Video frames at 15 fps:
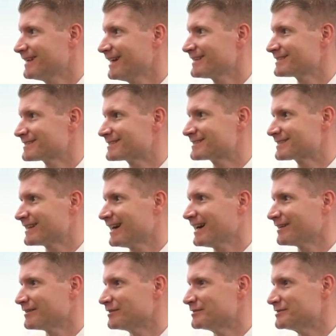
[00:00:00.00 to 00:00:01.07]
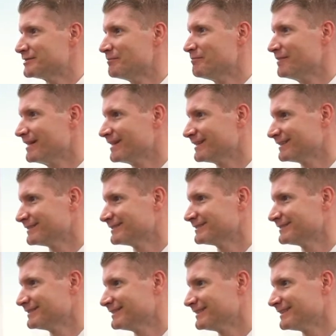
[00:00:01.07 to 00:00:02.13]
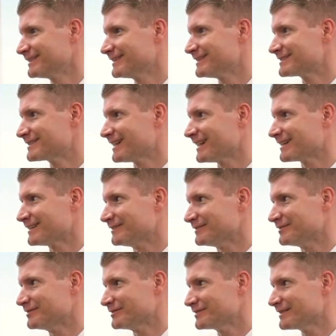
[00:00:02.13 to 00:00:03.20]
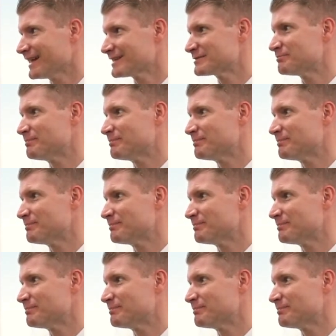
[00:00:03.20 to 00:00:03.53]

That's kind of, to me, it's kind of, that's